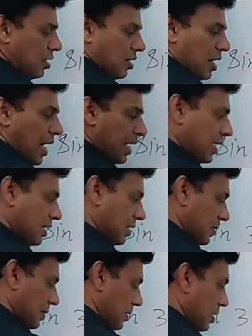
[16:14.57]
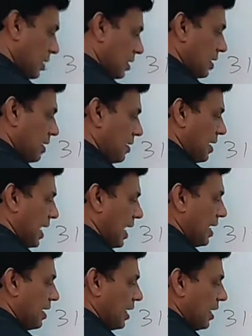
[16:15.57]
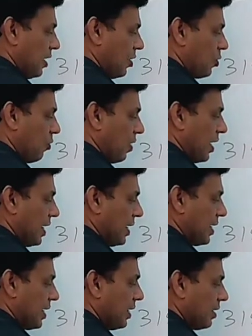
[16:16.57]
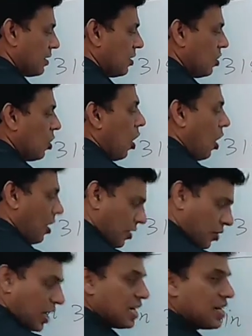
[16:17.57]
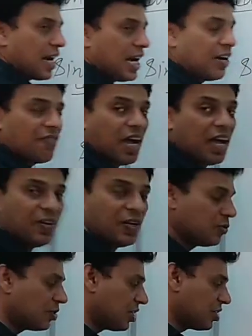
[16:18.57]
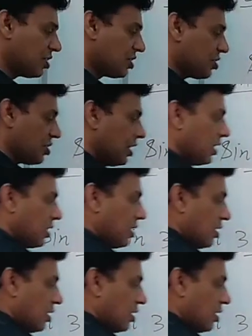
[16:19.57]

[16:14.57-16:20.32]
like 10 into 180, or you can write 5 into 360.